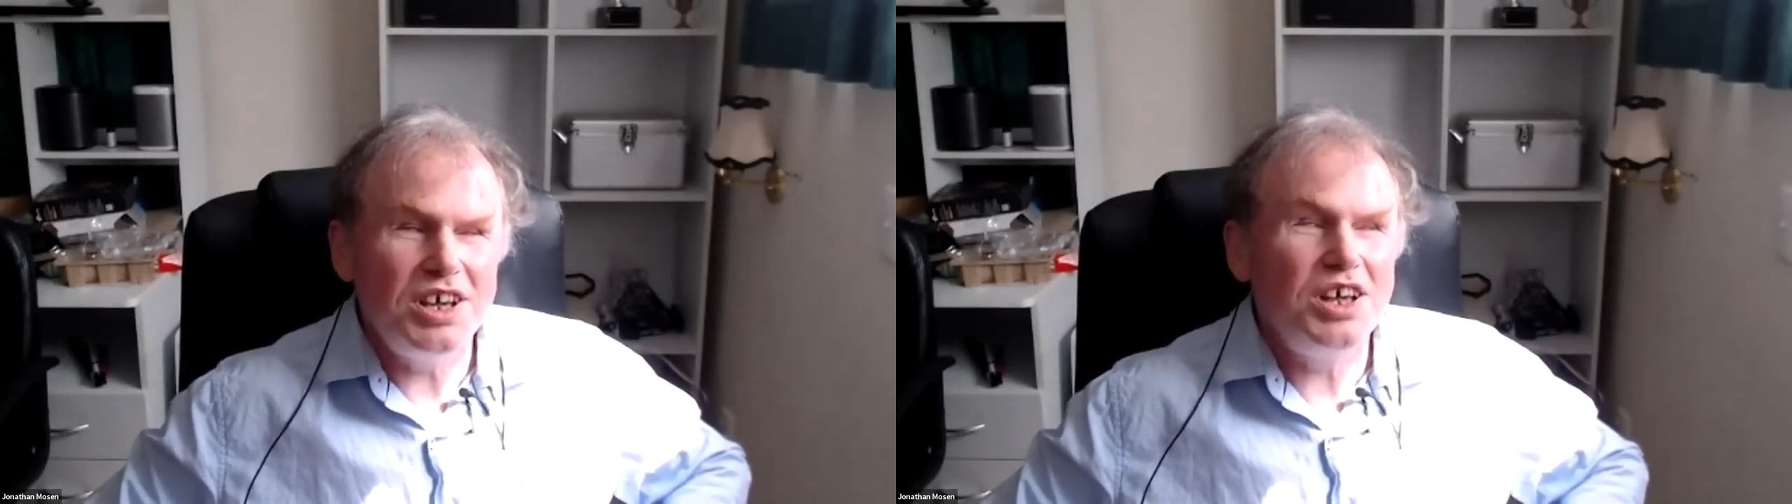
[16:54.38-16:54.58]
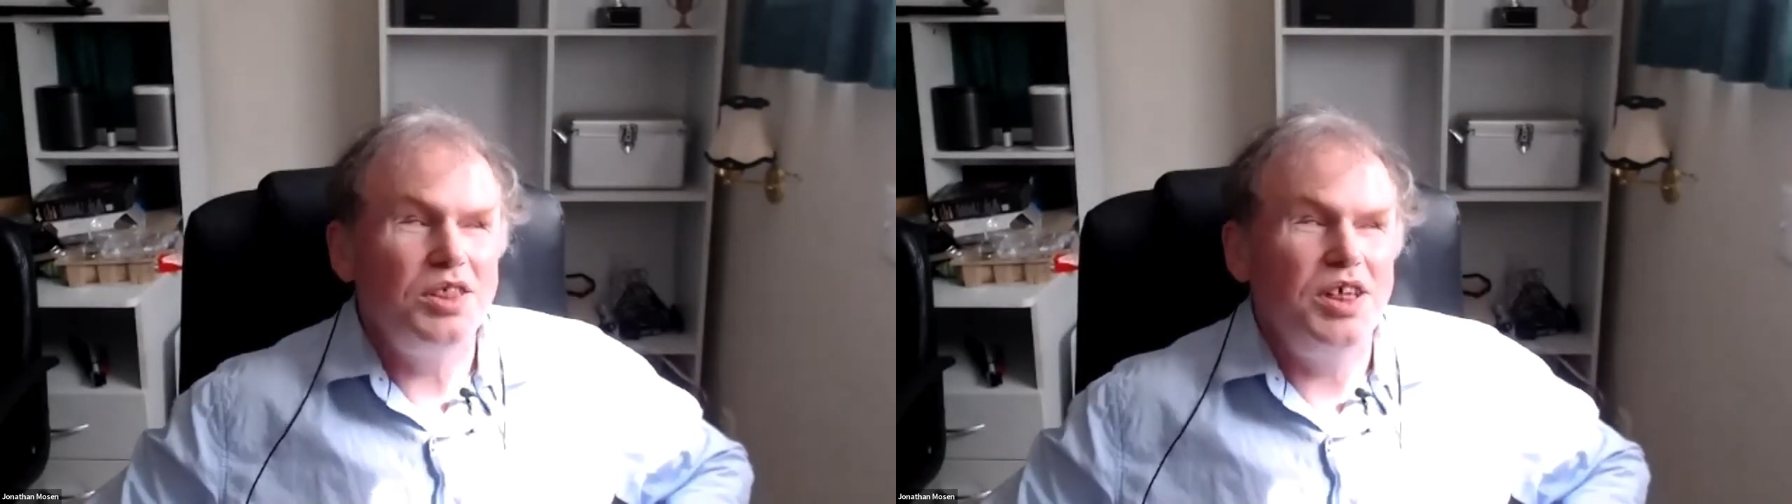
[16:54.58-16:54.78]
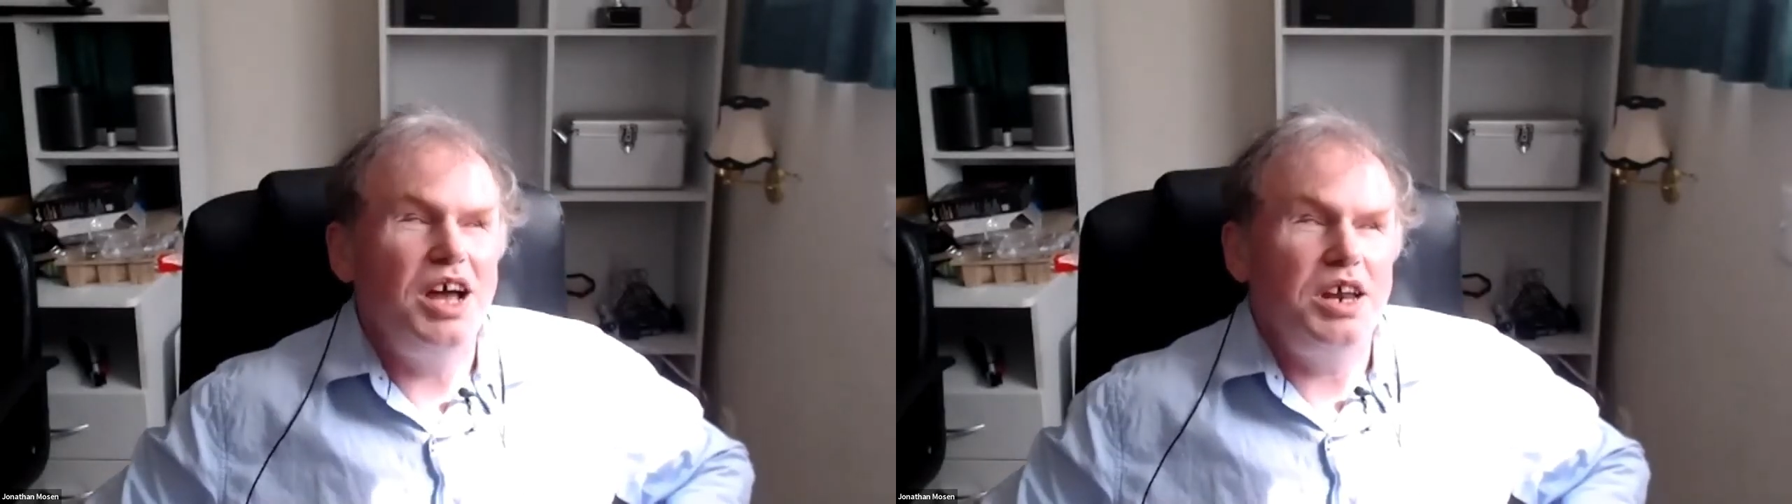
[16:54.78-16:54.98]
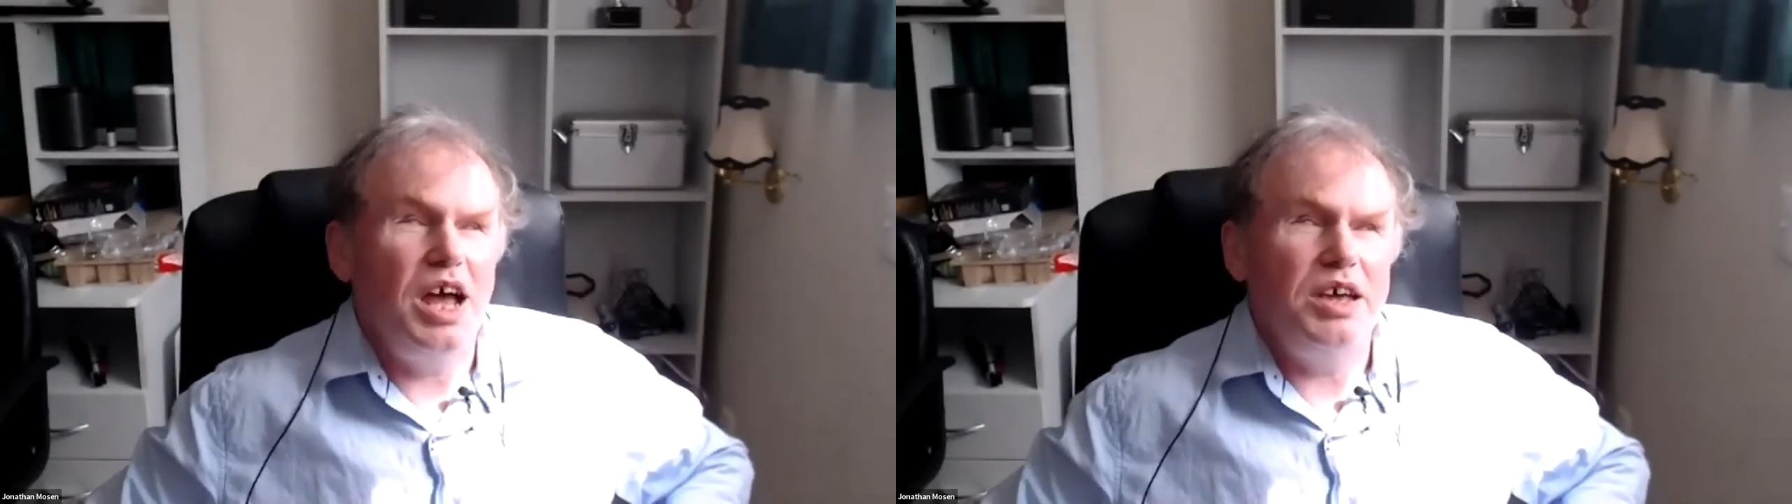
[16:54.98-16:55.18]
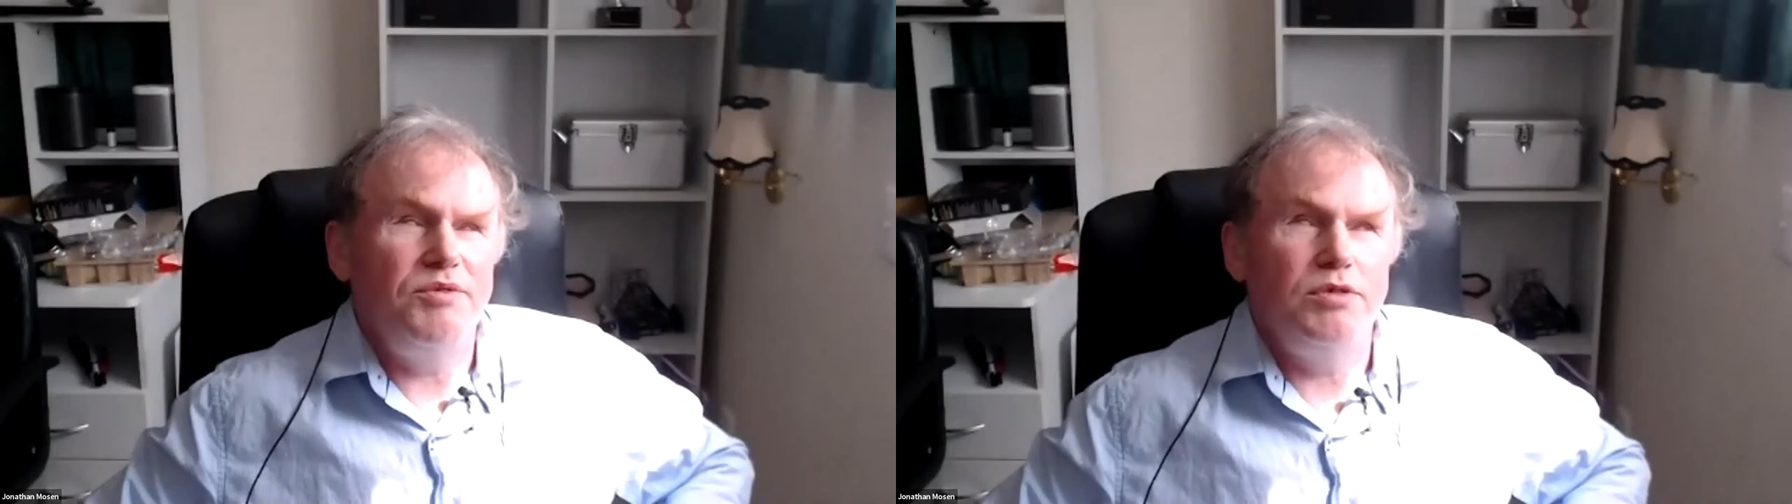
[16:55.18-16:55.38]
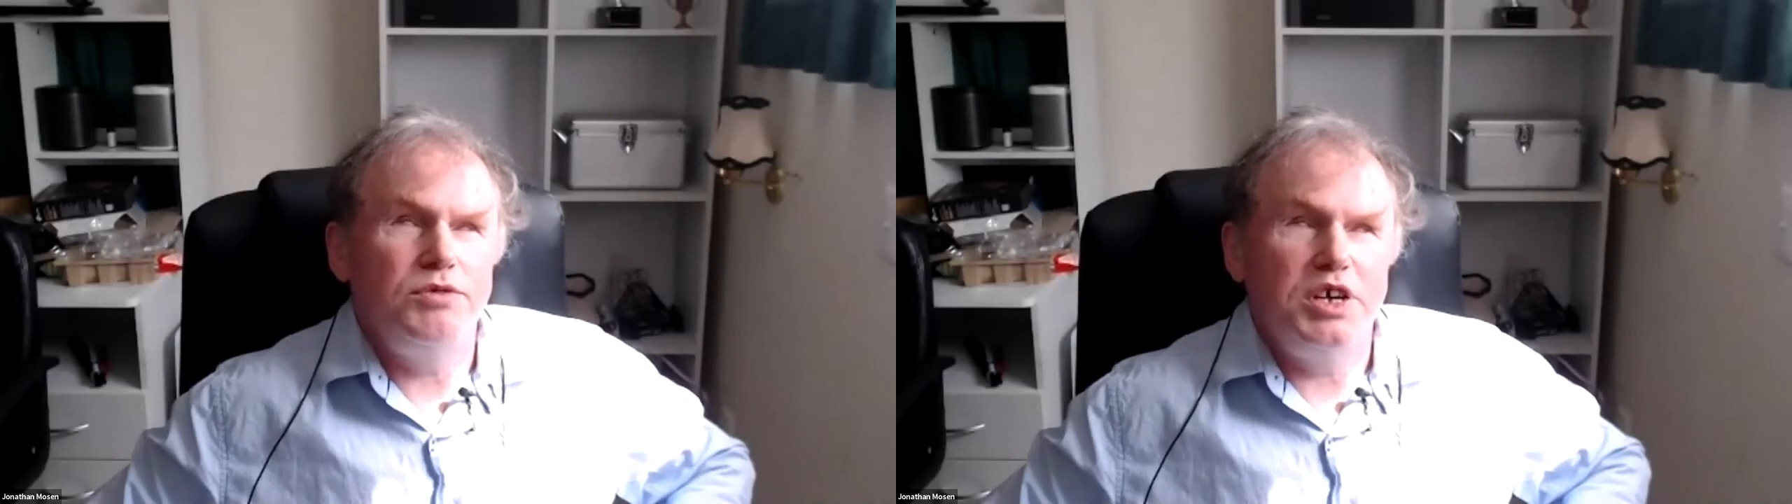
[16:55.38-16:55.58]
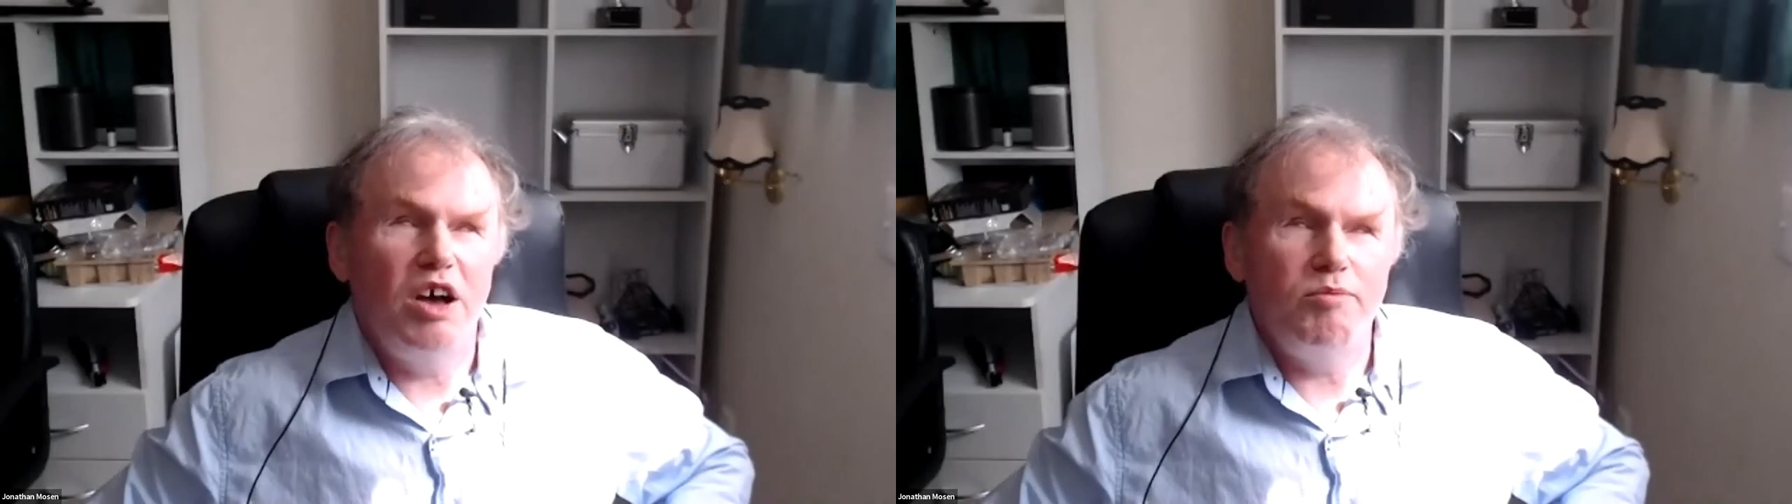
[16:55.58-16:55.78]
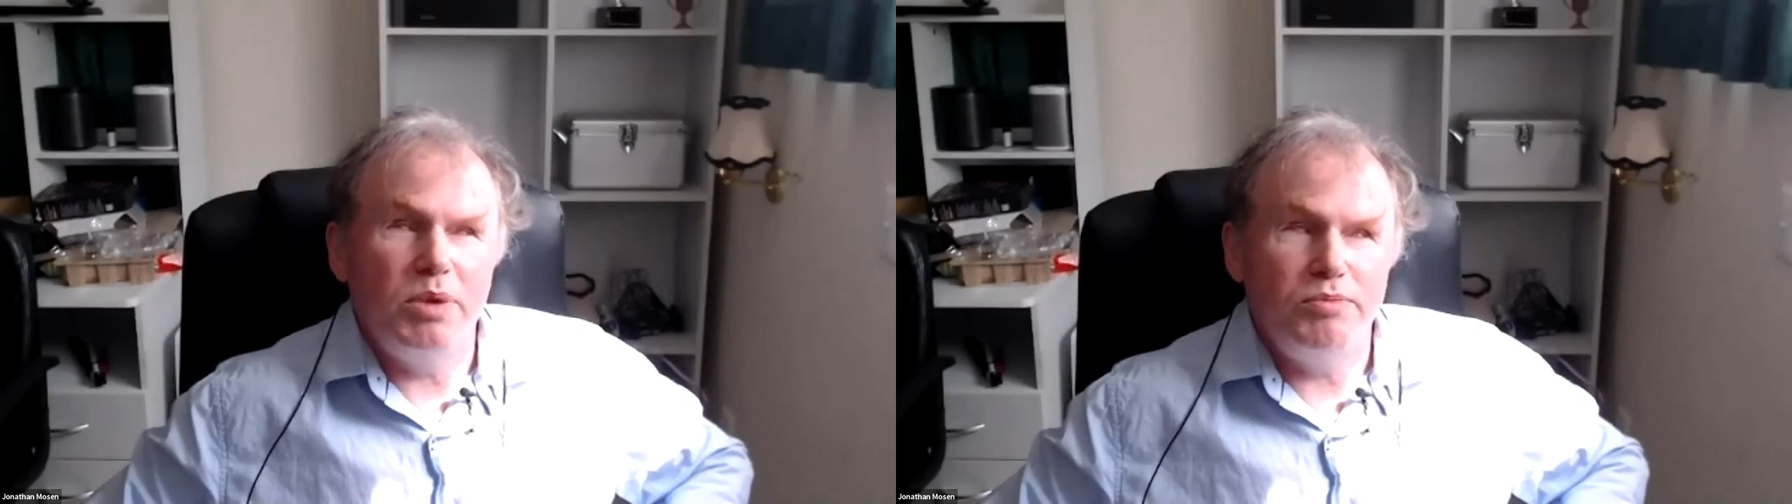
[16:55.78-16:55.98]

that a future government